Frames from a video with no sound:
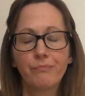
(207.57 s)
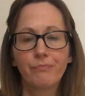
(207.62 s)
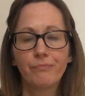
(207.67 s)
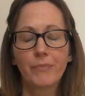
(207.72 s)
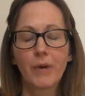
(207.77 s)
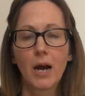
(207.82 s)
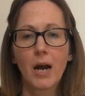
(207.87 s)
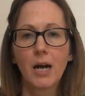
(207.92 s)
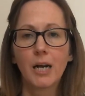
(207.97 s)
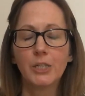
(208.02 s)

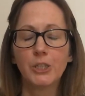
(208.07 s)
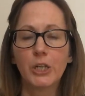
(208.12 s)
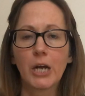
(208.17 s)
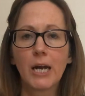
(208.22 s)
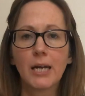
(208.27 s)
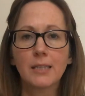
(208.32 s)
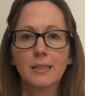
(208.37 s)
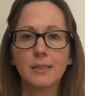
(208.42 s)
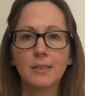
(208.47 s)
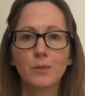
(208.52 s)
hide your
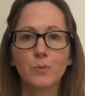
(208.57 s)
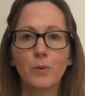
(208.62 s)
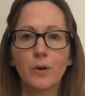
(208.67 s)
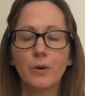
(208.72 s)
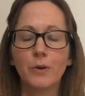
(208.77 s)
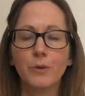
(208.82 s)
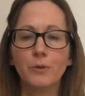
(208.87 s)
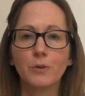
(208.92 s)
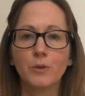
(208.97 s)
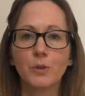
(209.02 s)
hands while
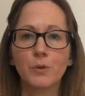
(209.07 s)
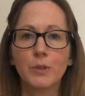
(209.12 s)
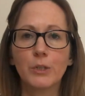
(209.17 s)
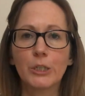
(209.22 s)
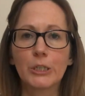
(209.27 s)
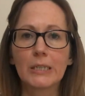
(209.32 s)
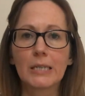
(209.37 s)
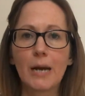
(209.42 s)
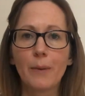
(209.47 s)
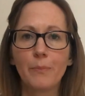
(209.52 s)
you're doing your
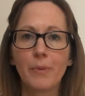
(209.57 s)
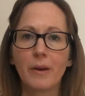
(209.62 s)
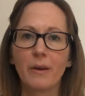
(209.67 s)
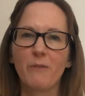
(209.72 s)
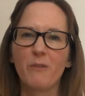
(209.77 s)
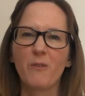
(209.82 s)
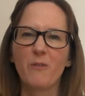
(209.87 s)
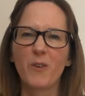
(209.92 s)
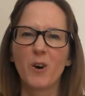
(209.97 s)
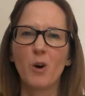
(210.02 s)
tapping if
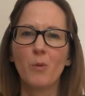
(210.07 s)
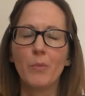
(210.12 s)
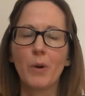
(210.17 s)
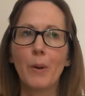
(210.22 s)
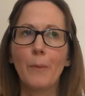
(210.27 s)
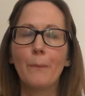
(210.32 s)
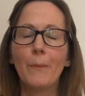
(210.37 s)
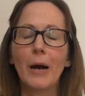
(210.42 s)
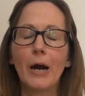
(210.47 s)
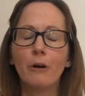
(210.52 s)
you felt a bit
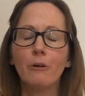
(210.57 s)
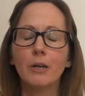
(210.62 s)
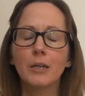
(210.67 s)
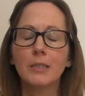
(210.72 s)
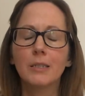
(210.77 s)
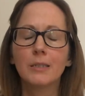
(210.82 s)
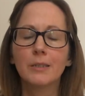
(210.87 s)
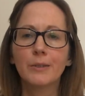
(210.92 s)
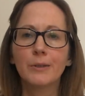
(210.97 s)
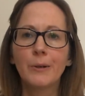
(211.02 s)

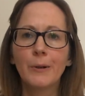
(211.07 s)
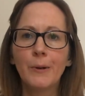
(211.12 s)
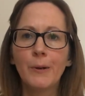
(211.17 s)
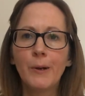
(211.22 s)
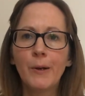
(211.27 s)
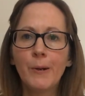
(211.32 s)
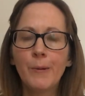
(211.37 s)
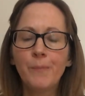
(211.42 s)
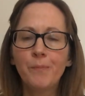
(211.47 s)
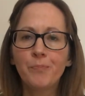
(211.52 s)
embarrassed.
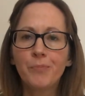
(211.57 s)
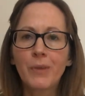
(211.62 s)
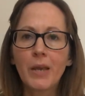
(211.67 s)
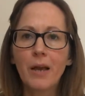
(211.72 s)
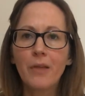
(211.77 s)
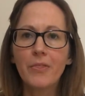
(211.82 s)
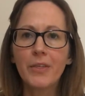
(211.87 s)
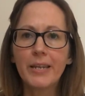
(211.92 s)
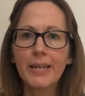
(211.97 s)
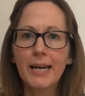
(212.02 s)

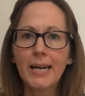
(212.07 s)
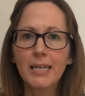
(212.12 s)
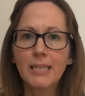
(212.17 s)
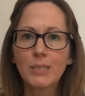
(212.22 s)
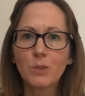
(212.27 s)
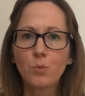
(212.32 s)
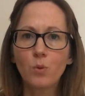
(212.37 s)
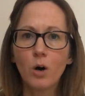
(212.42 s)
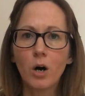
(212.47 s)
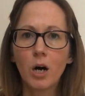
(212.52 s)
The
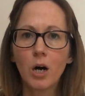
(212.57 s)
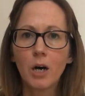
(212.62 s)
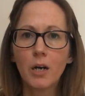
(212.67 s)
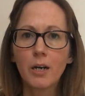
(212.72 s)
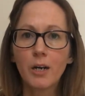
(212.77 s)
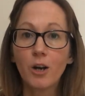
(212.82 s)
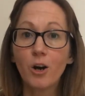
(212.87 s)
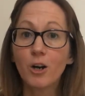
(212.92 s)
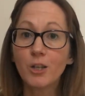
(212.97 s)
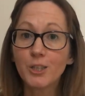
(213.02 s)
next one,
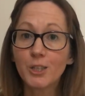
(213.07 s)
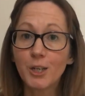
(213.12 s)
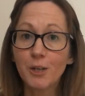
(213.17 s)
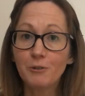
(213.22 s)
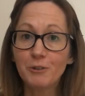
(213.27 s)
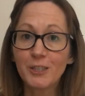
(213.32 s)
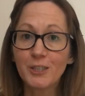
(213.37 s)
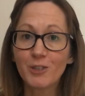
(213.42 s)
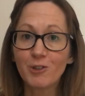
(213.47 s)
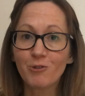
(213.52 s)
not so
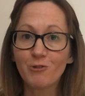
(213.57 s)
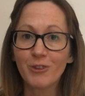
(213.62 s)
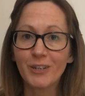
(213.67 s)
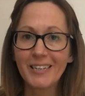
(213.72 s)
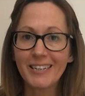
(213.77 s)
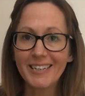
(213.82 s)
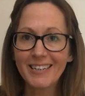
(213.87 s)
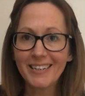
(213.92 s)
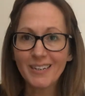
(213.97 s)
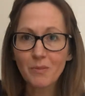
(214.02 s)

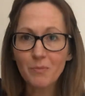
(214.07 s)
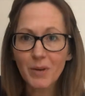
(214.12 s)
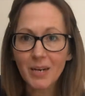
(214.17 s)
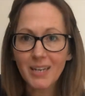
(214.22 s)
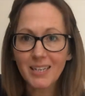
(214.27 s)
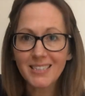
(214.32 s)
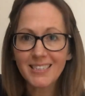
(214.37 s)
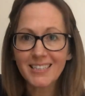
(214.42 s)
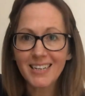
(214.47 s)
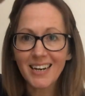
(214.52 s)
discreet,
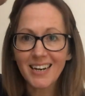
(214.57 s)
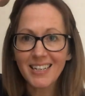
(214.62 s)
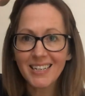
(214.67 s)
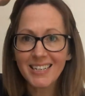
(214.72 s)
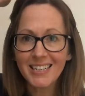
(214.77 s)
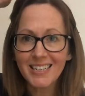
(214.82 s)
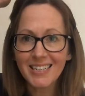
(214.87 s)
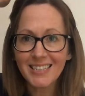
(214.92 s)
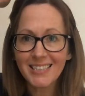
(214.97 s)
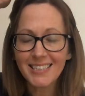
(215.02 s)
because that
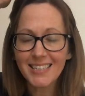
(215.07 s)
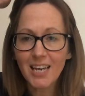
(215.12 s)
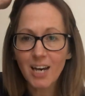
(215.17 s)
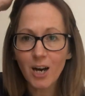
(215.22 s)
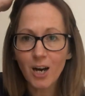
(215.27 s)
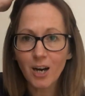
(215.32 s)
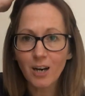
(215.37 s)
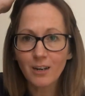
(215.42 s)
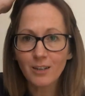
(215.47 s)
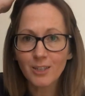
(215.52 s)
is
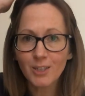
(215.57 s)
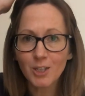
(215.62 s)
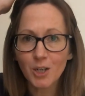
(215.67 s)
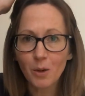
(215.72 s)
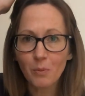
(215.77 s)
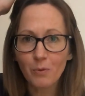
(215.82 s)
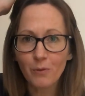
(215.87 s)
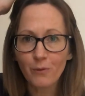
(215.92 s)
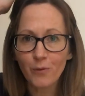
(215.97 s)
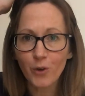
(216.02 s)
on
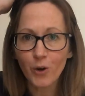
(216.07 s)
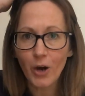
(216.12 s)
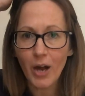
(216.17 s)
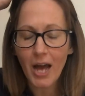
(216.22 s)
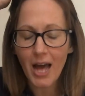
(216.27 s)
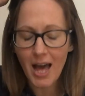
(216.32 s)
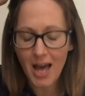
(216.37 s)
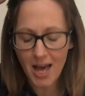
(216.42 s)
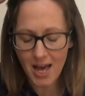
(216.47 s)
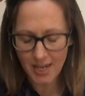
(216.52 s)
top of your
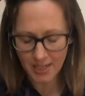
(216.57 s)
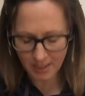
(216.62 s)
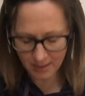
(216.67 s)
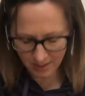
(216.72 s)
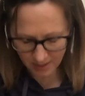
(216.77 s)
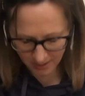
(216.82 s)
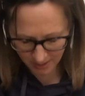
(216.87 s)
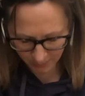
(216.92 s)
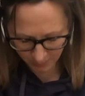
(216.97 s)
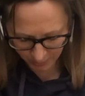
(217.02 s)
head,
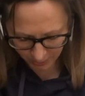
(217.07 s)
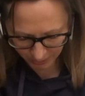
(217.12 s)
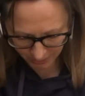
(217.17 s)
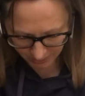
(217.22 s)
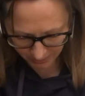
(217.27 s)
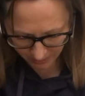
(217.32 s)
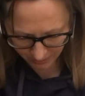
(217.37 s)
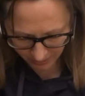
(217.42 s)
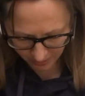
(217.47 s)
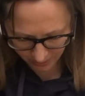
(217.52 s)
and I'm just
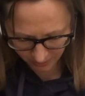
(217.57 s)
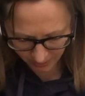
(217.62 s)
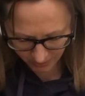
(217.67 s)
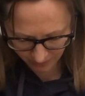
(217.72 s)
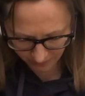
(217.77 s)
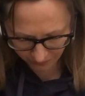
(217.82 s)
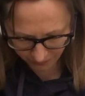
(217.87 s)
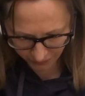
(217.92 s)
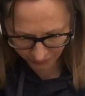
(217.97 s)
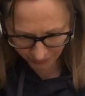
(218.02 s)
going to lower
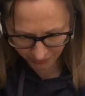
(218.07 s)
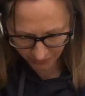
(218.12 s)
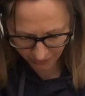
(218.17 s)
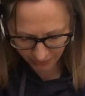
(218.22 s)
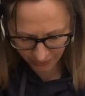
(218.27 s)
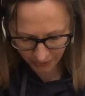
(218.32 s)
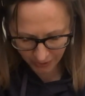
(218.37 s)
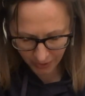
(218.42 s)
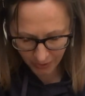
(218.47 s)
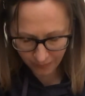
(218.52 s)
to show
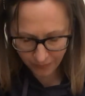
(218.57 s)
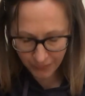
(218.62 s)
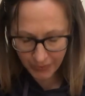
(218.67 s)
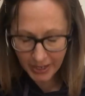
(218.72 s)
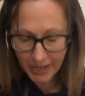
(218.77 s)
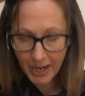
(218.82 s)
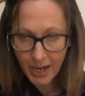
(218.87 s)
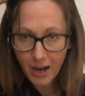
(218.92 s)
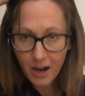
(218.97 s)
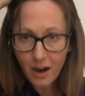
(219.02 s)
you,
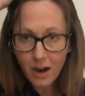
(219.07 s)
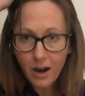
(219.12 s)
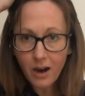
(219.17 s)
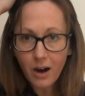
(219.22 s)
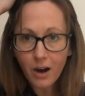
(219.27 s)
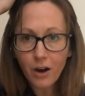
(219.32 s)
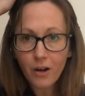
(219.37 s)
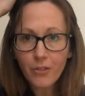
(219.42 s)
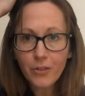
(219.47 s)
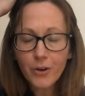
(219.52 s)

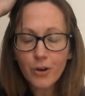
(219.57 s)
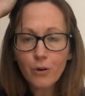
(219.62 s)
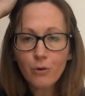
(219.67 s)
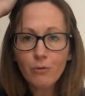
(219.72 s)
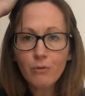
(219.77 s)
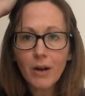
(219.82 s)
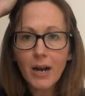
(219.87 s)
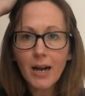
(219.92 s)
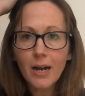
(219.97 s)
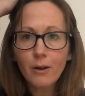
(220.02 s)
on the
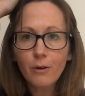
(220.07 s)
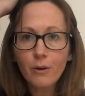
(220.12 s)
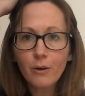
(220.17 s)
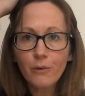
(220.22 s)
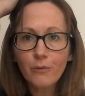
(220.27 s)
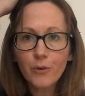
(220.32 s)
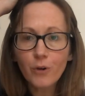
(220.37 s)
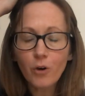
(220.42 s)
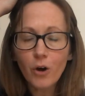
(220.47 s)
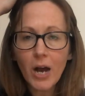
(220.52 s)
crown
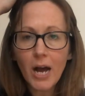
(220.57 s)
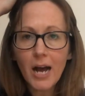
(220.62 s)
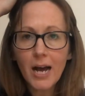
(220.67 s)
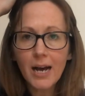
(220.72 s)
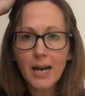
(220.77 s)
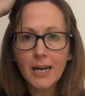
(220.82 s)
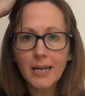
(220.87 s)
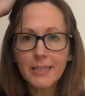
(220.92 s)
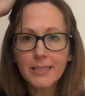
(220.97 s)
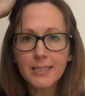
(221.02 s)
of your
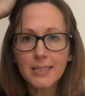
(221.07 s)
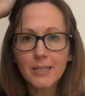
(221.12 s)
head.